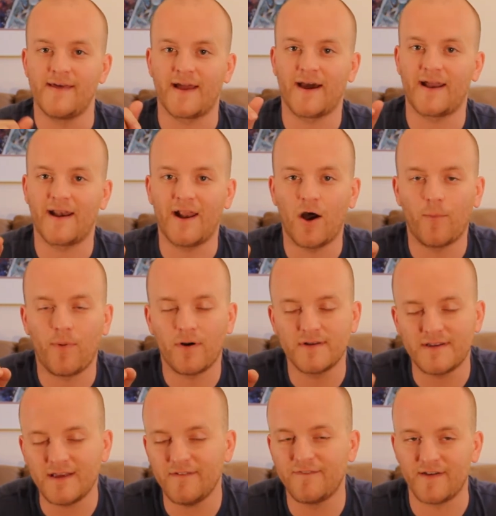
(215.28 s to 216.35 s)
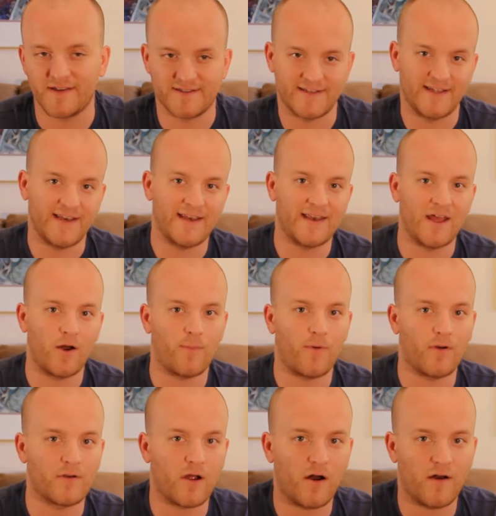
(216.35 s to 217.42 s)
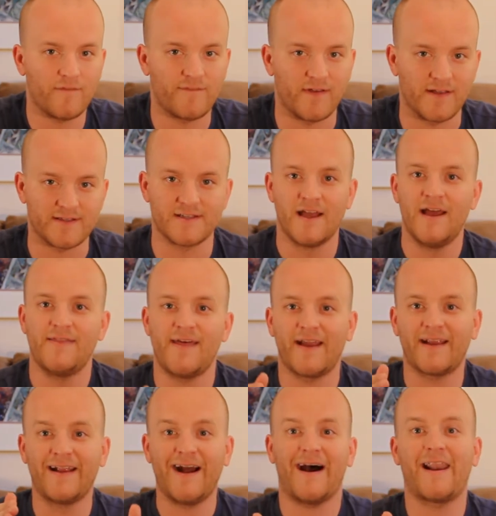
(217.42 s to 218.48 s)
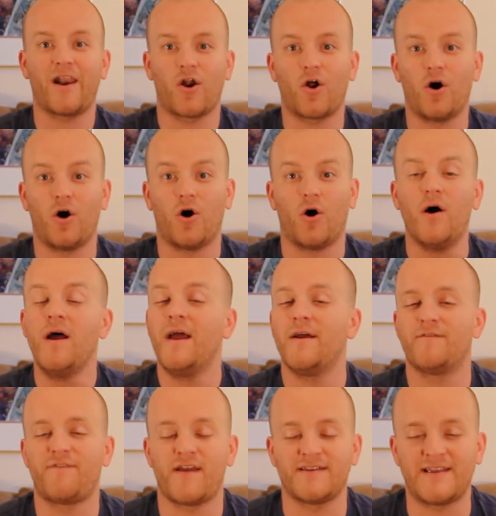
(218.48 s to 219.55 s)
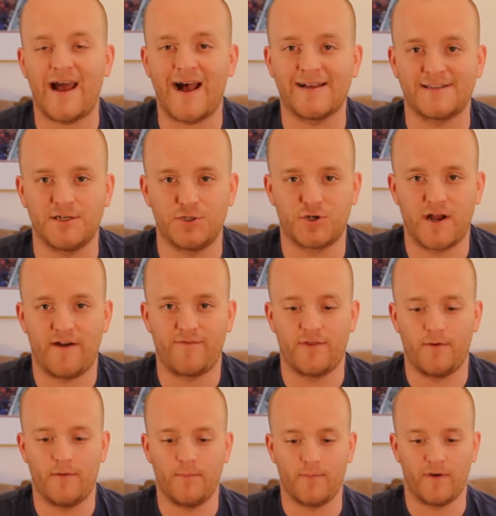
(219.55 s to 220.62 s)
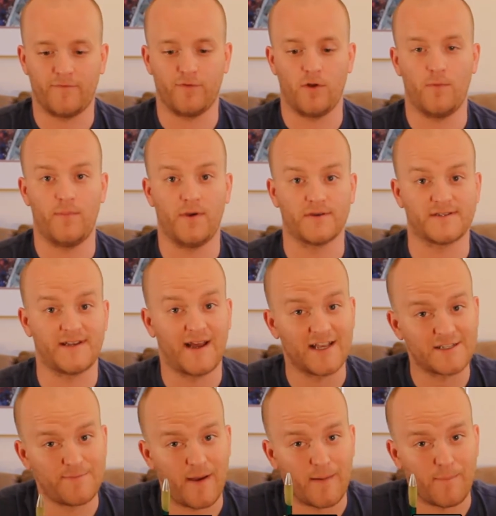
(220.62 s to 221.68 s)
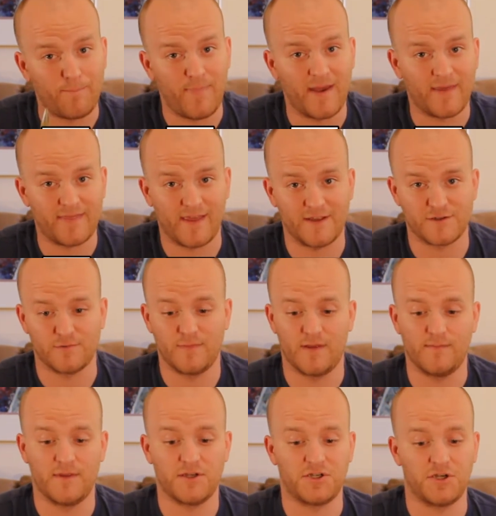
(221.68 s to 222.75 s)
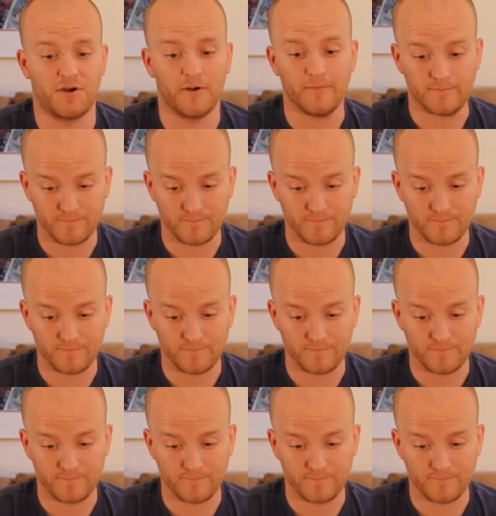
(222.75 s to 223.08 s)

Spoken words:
They got help on defense. They needed help on offense. They got it all. Fantastic draft for the Buffalo Bills, and I expect big things from them this year.